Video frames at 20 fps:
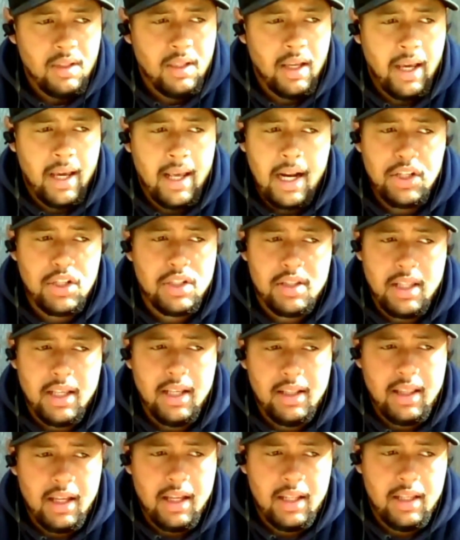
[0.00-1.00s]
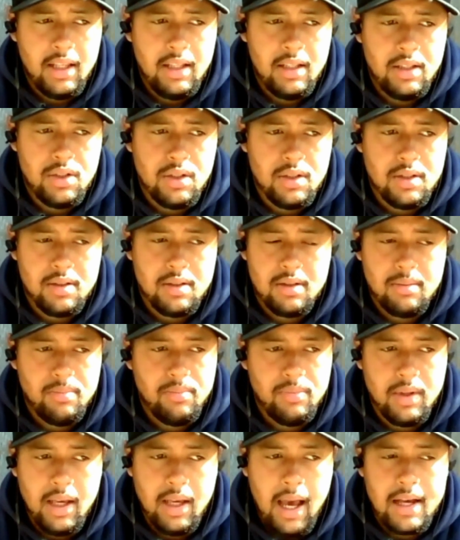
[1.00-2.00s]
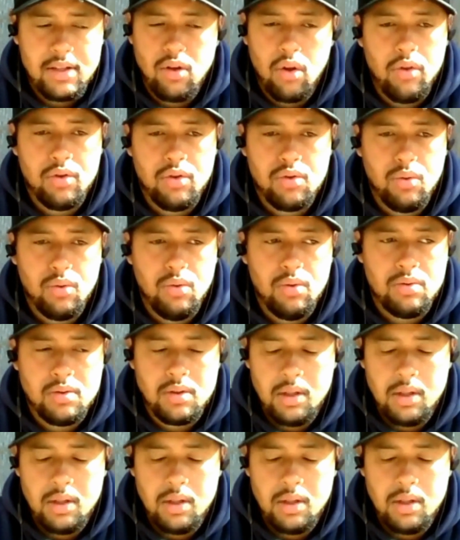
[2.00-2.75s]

and I just think that he just has all the tools.